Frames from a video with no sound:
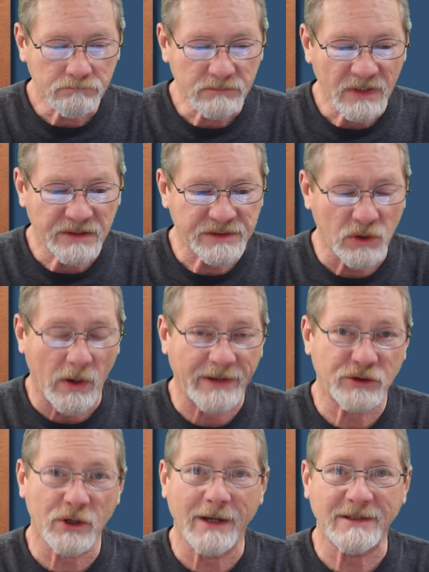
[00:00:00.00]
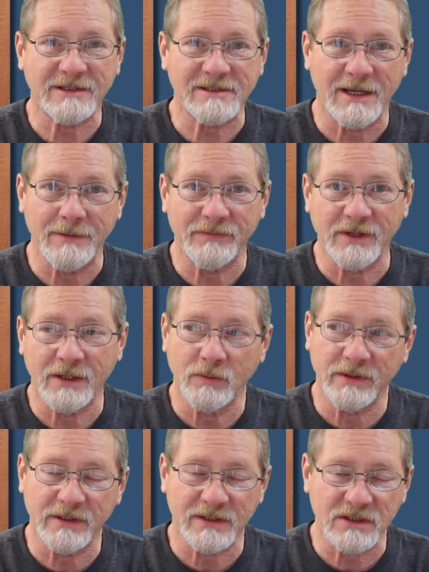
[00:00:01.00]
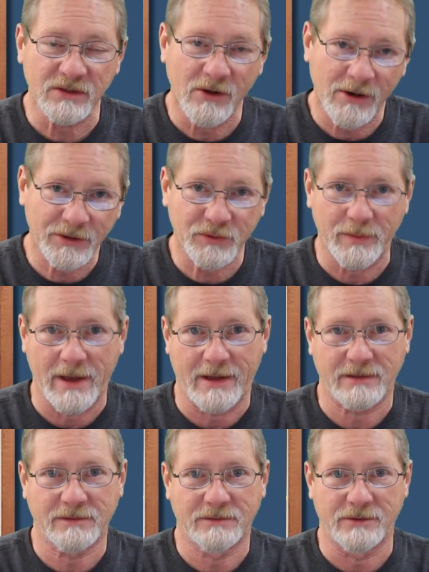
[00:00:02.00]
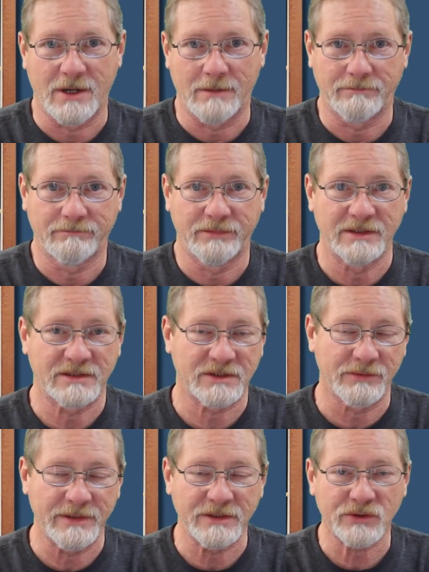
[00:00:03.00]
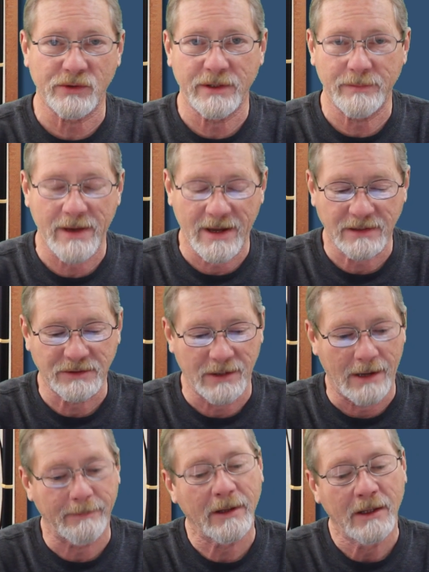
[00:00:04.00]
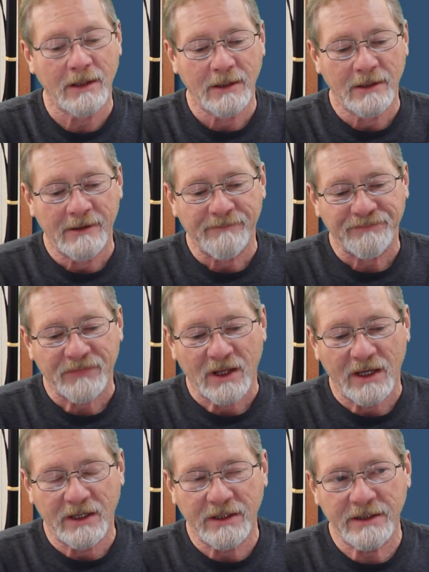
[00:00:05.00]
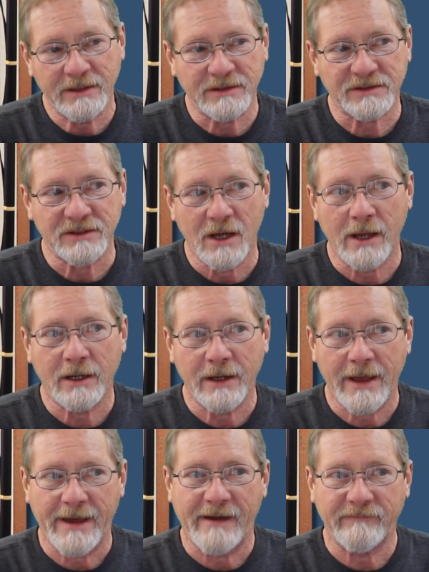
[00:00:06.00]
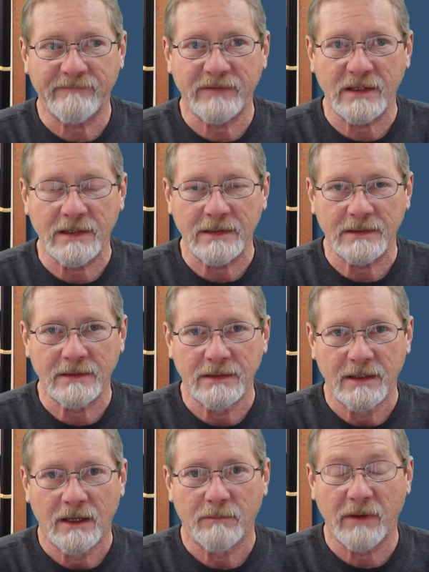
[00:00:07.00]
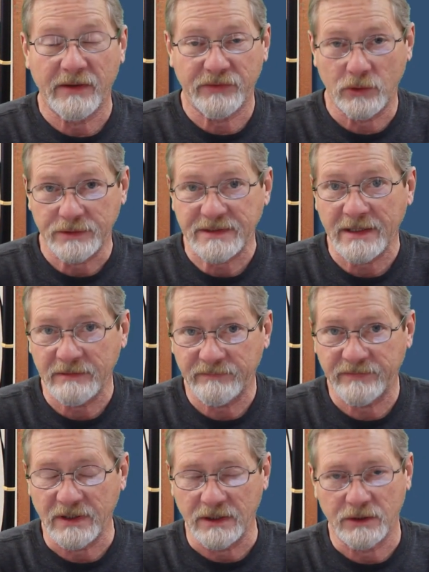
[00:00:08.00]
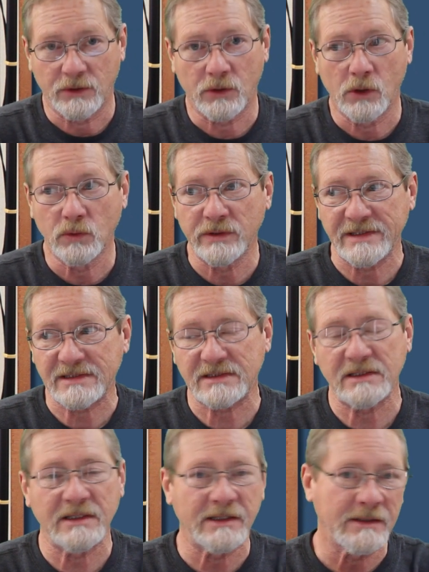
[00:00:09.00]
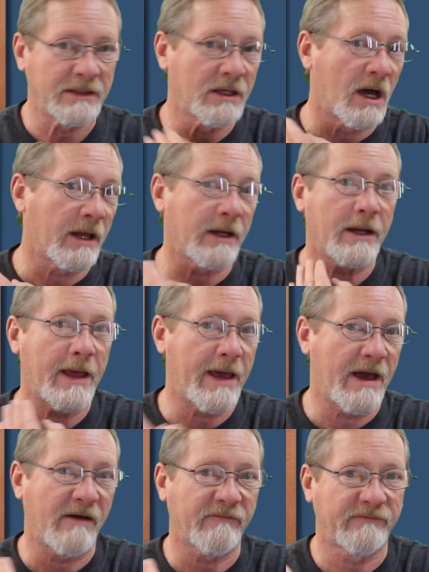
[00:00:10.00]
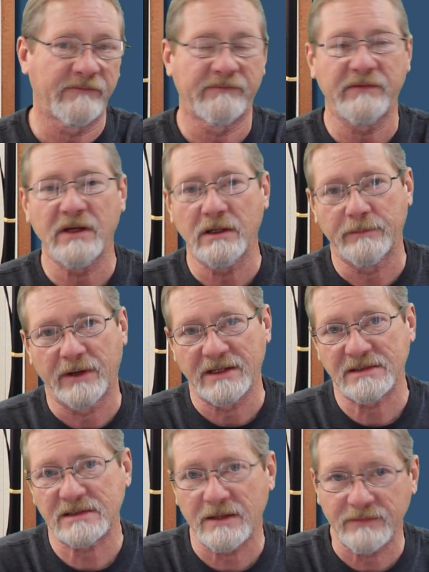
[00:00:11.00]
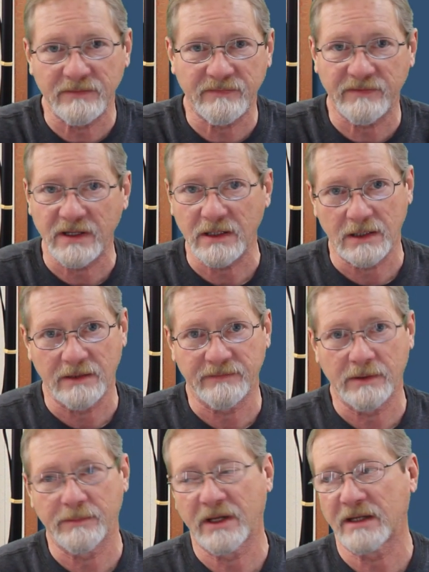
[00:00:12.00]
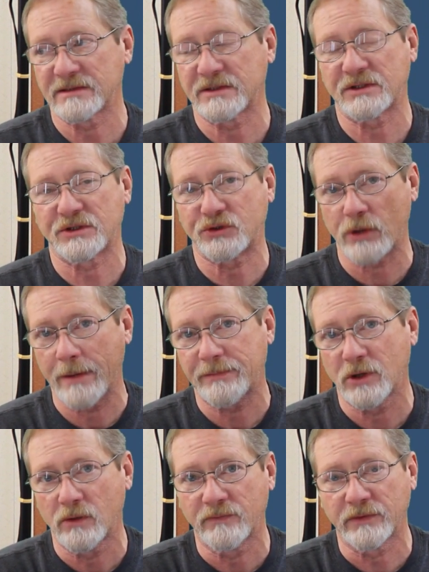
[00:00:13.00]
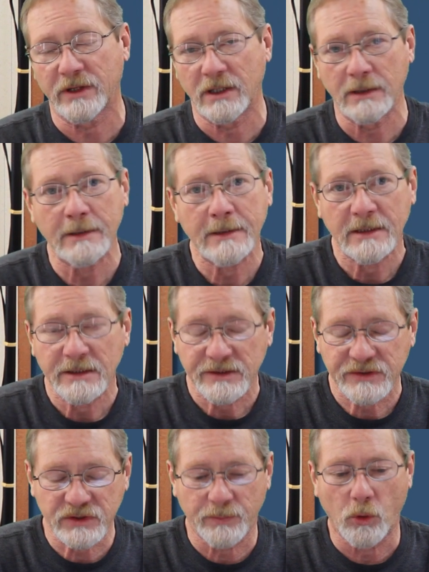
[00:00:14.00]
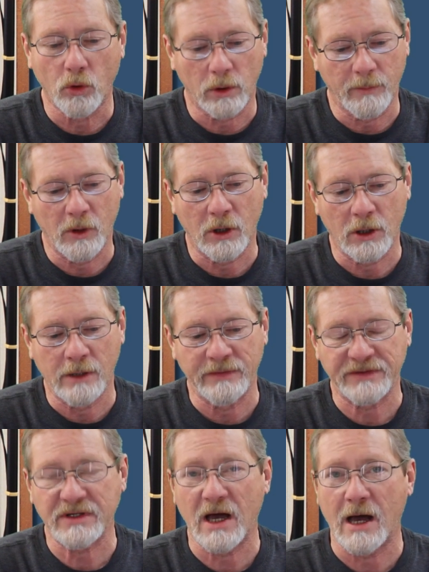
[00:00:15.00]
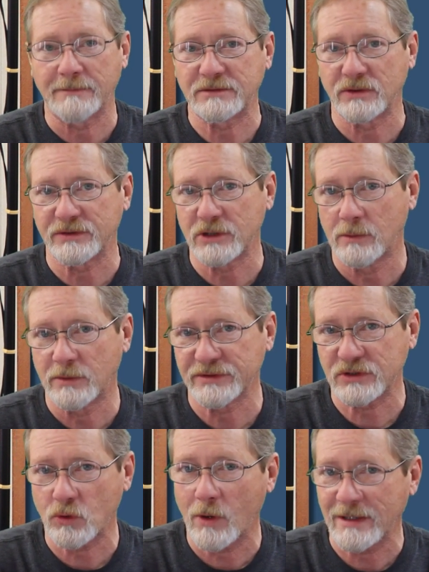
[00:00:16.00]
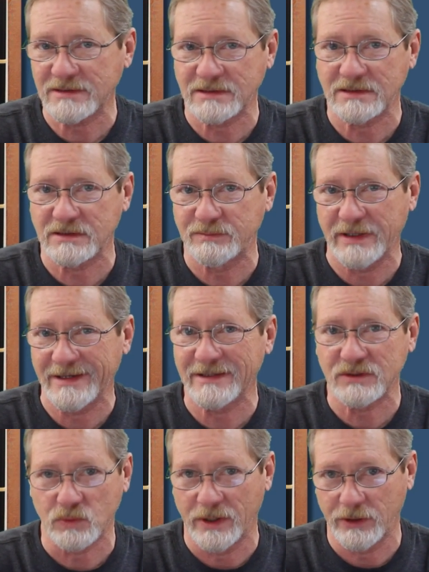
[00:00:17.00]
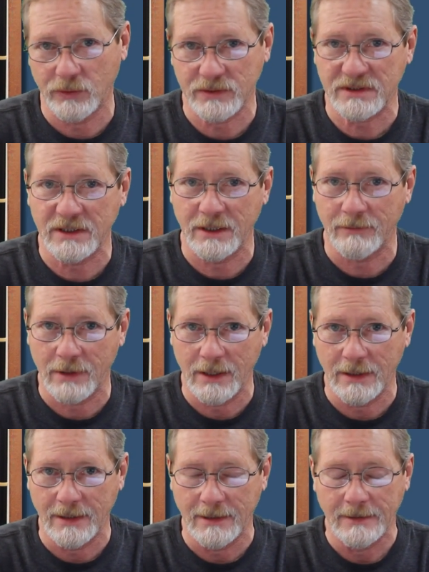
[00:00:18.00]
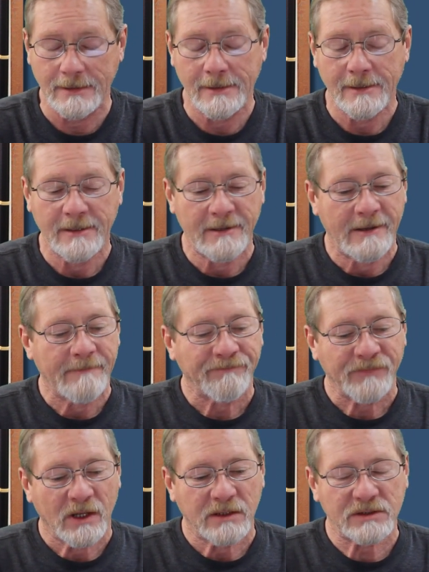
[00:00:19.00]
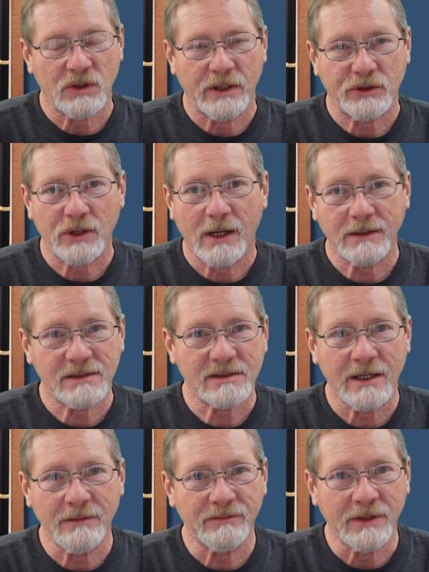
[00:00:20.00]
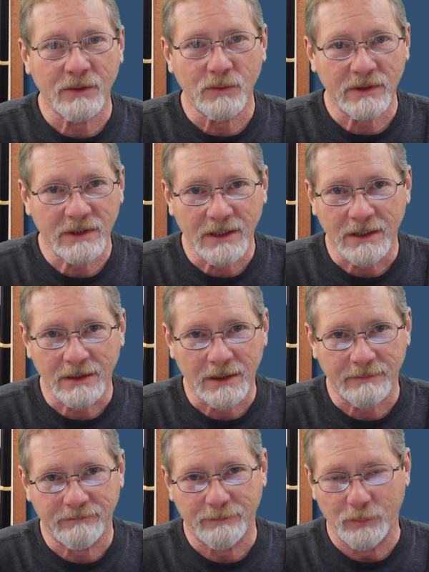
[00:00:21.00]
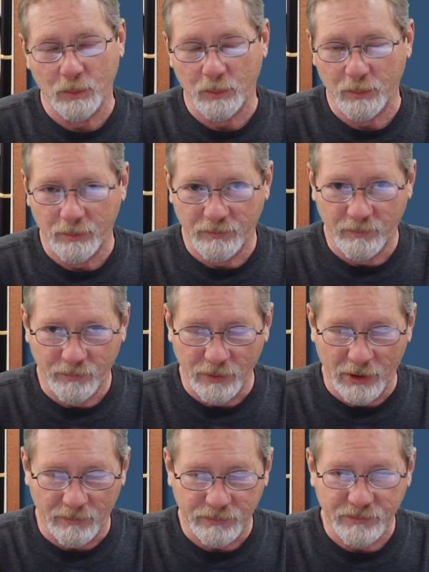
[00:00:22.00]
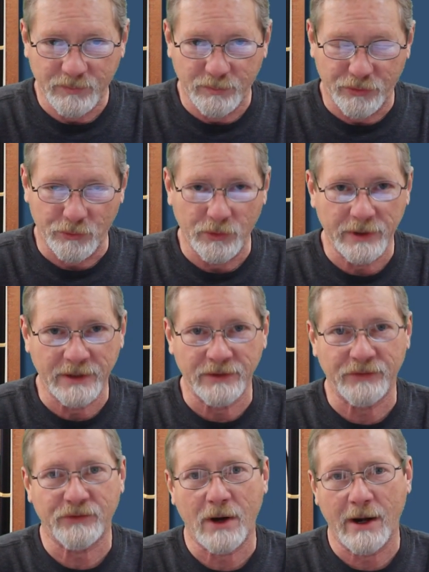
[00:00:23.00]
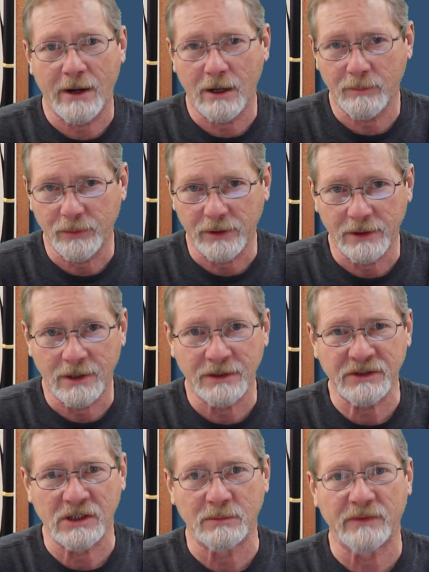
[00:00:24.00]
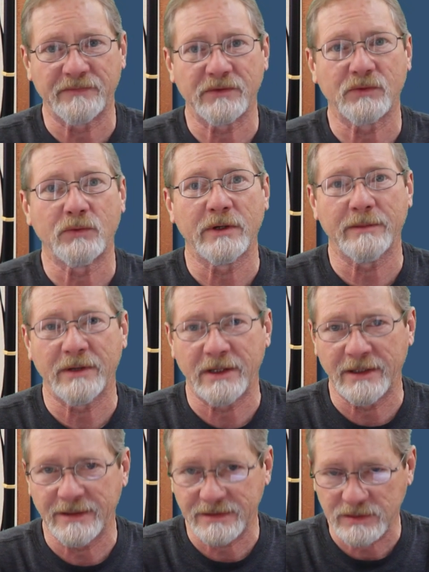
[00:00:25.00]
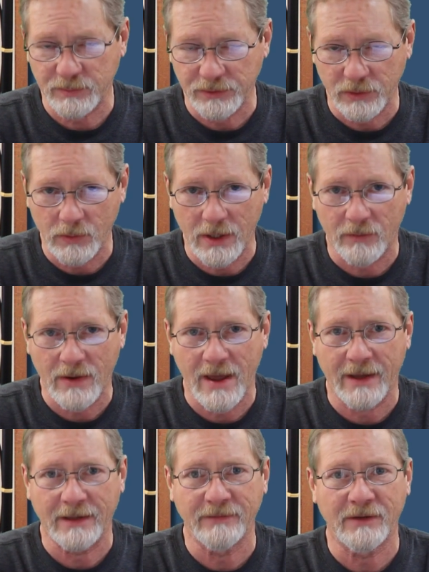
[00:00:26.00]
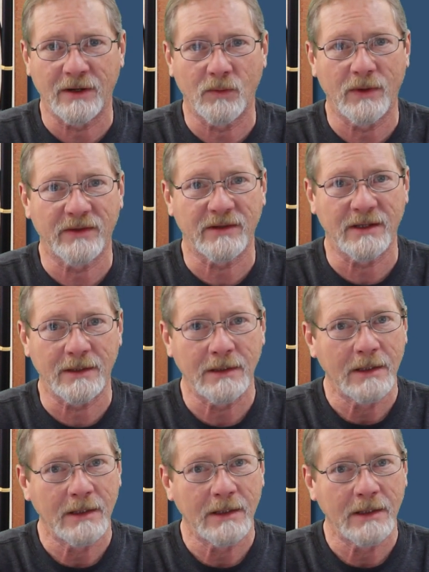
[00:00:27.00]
So I tried the same thing with this large backdrop, this green screen backdrop. And it is 9.5 feet by 13 feet. You're only seeing 9.5 feet by 7 feet of it because it's draped over the support bar on the top. So it's almost twice as big as what you're seeing right now. So I tried the same thing with it. I, threw it in the dryer, put it on tumble for 20 minutes, put a wet rag in there with it,